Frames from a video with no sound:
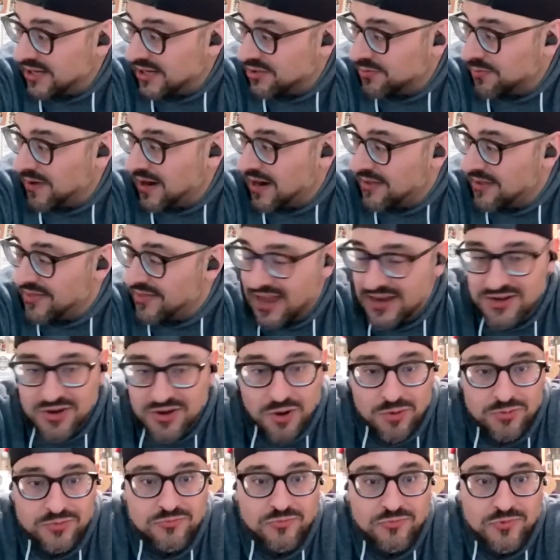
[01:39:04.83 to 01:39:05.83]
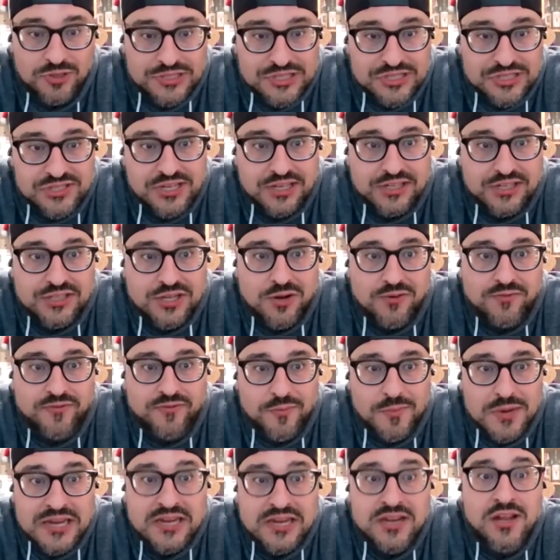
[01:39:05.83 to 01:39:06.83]
That's why that note really sticks out
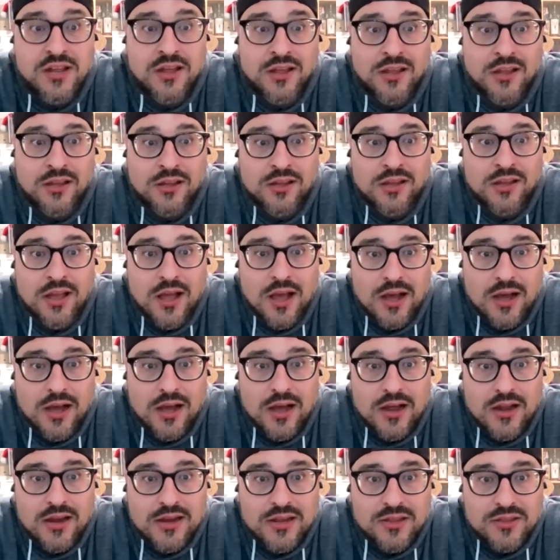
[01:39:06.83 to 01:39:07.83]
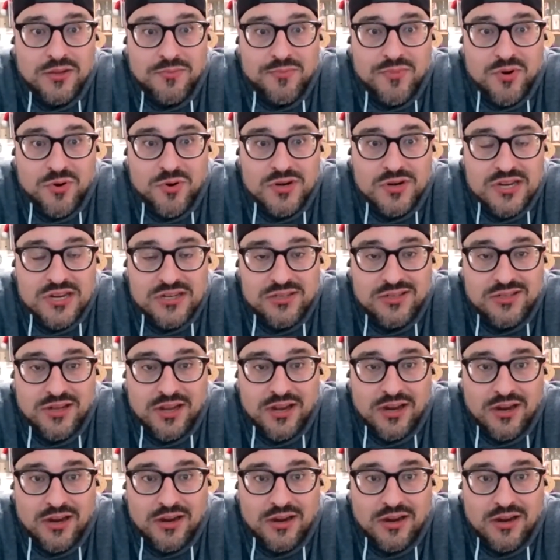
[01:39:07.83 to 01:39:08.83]
for me. Uh, mm-hmm. in the boonies
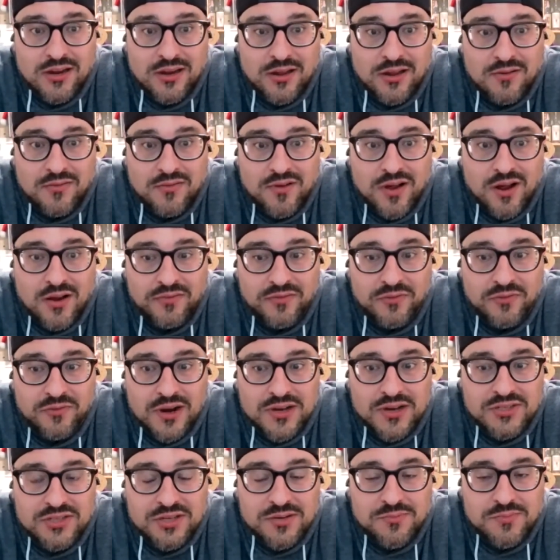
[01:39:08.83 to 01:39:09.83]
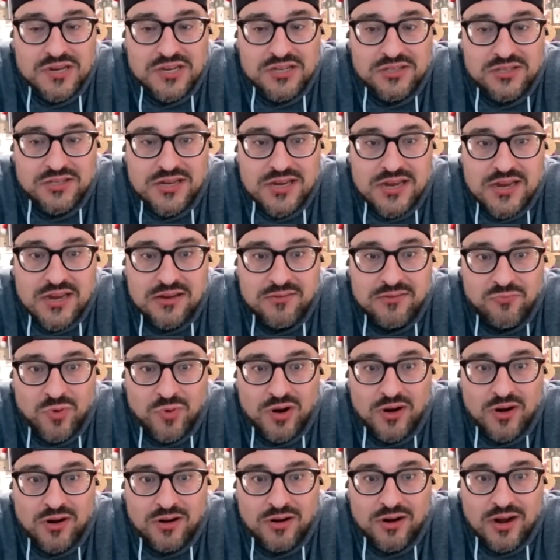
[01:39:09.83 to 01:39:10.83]
uh, of, of, Creston, BC,
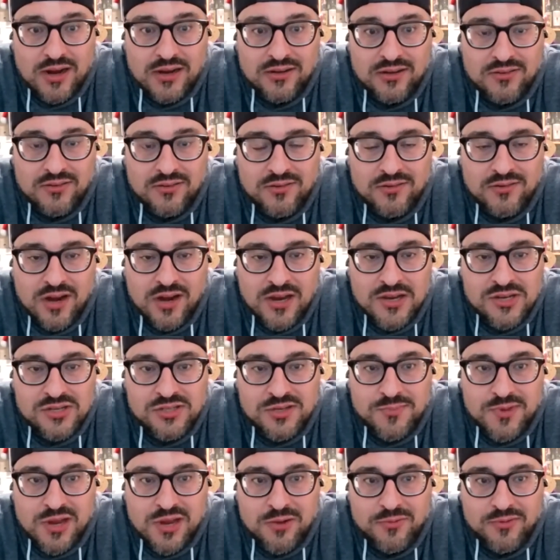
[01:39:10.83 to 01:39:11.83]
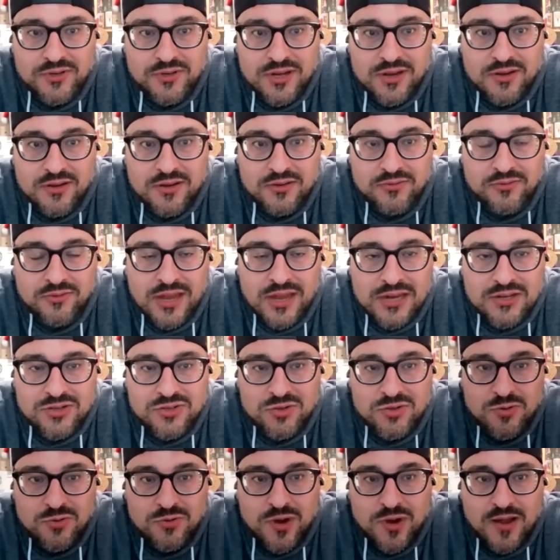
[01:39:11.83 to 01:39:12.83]
where I, I used to be able to
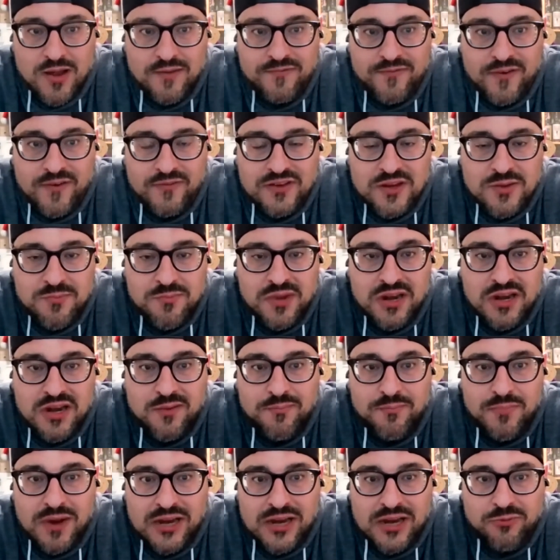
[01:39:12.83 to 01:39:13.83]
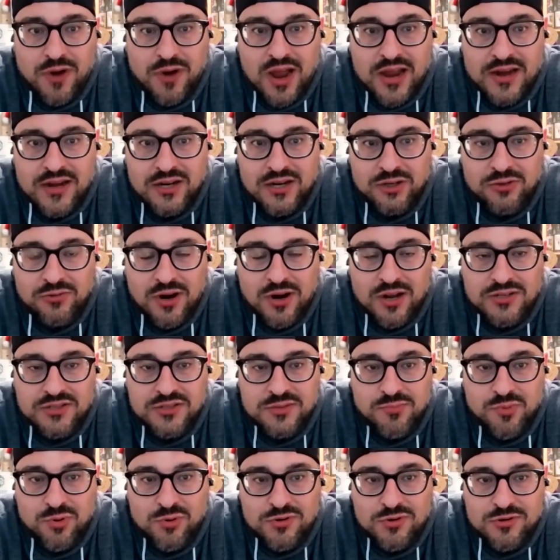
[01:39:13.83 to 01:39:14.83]
like do a 15 minute bike ride and
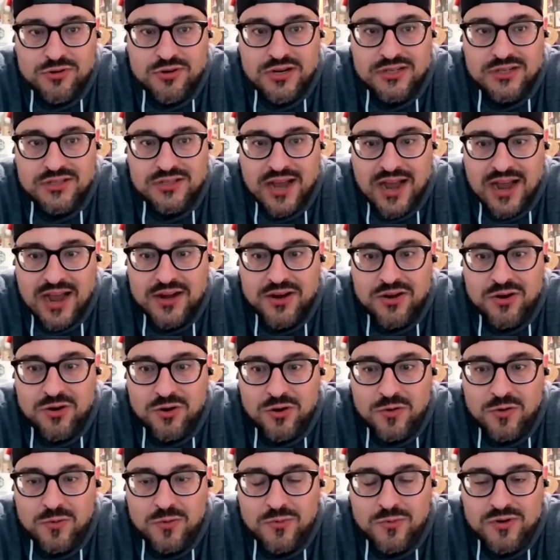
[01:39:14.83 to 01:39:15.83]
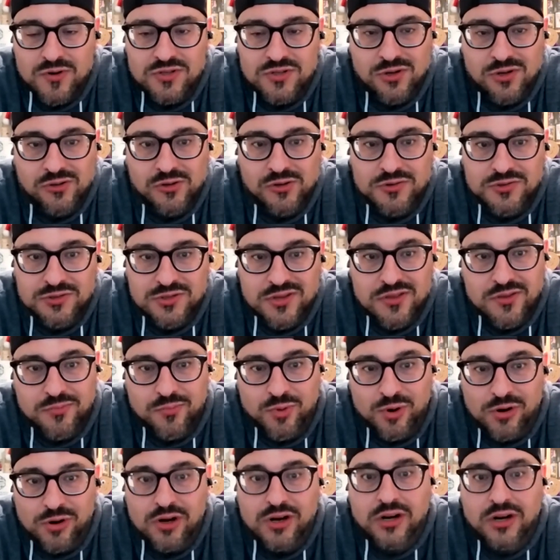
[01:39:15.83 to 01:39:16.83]
cross the border into Idaho. We're so close to the
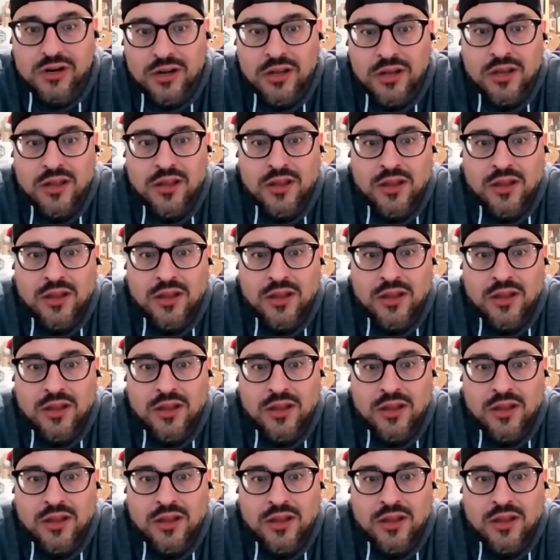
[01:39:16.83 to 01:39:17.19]
border.